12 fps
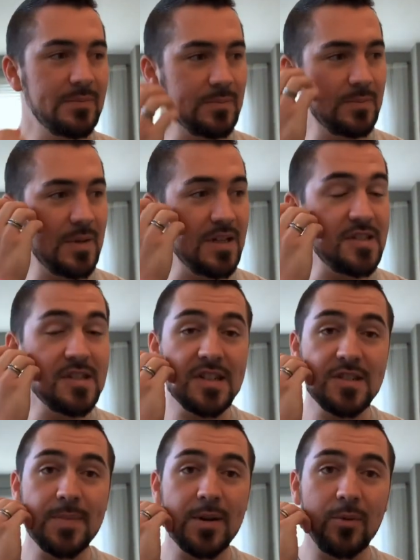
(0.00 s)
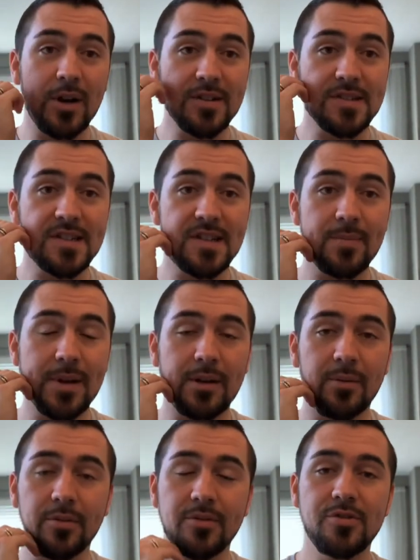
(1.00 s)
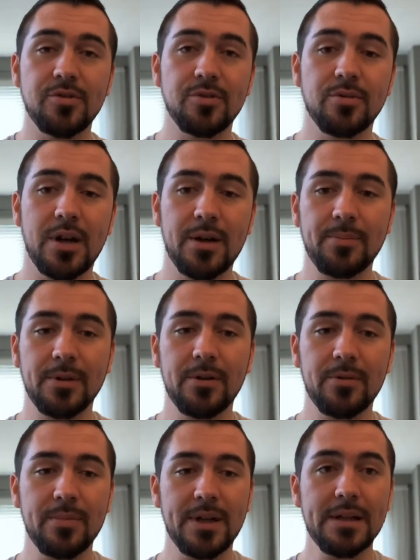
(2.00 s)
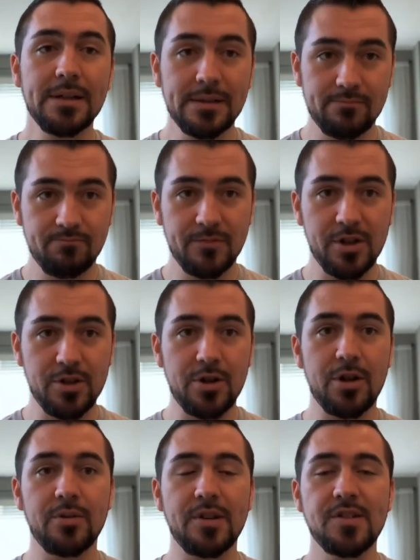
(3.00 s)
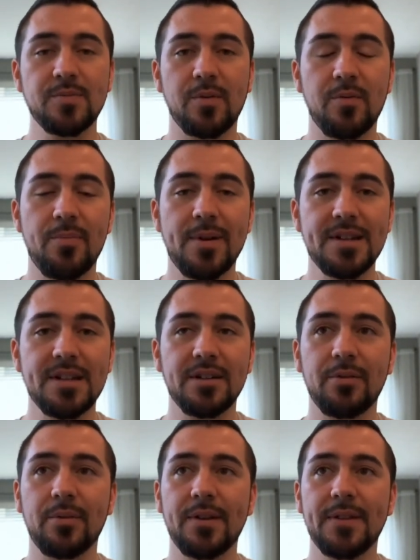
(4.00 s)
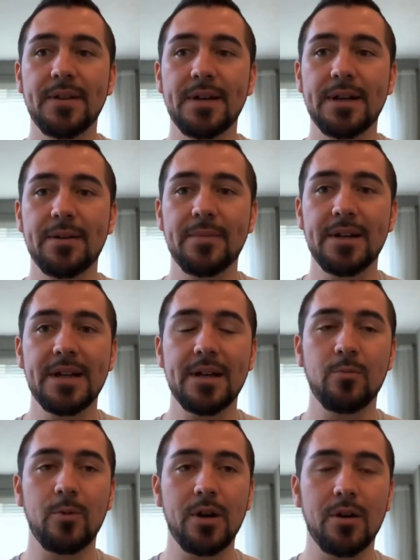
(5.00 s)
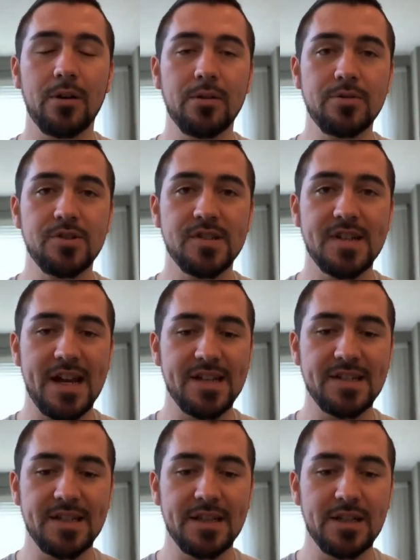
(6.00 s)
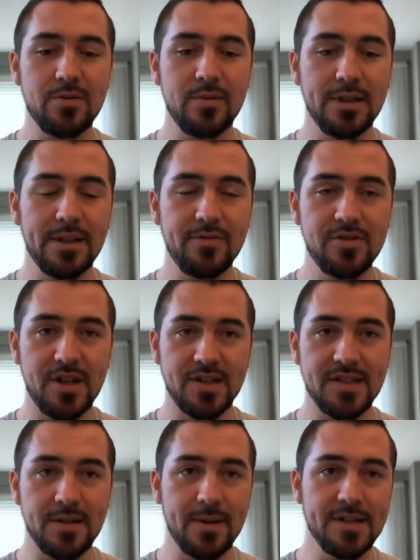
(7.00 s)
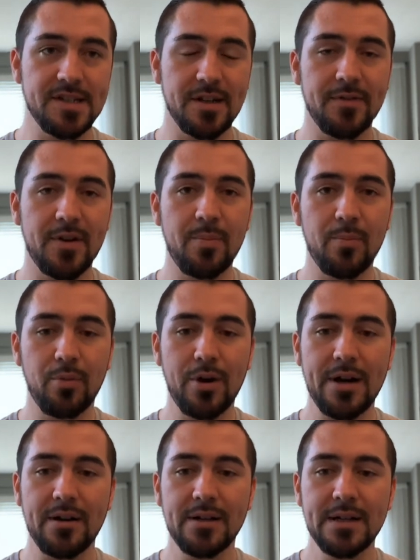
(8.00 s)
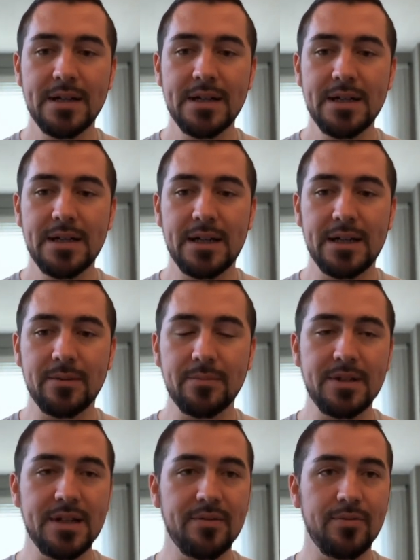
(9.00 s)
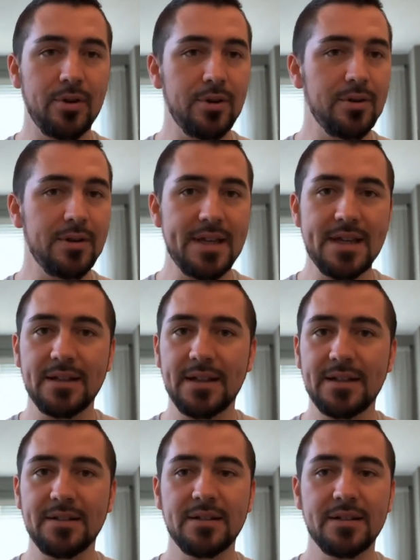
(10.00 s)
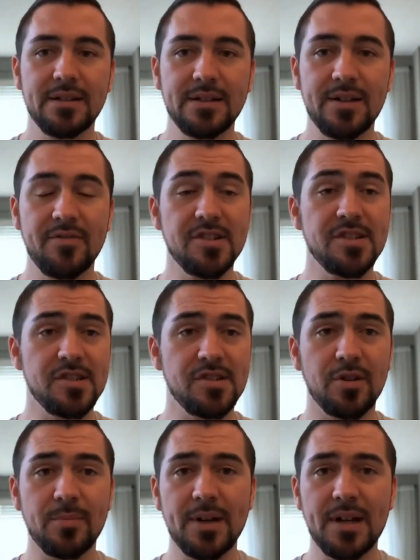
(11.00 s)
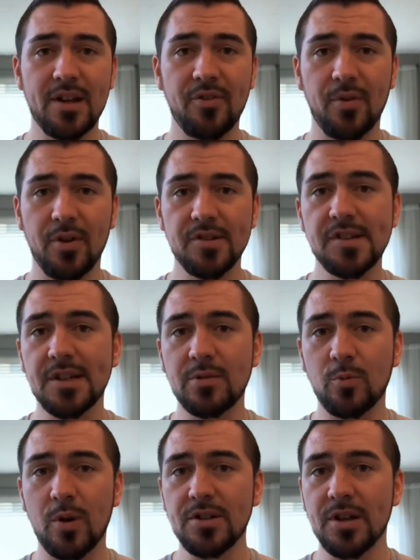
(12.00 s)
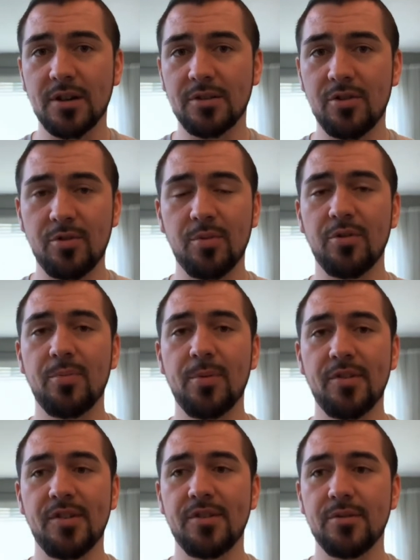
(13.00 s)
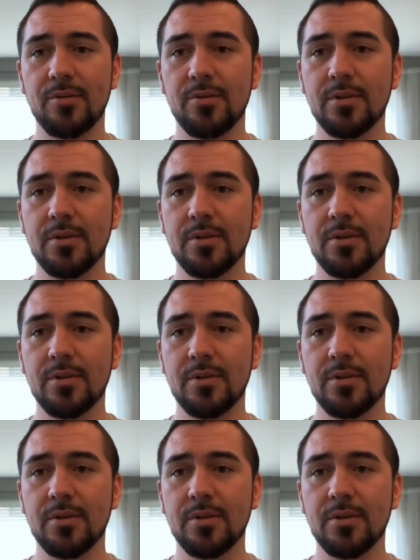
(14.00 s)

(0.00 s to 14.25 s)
it's been a while since I've been able to upload, but there you go. That's what we've been dealing with. Again, we are just asking that you would lift Chelsea and myself up in prayer, give her healing, give us discernment as far as like what doctors we're supposed to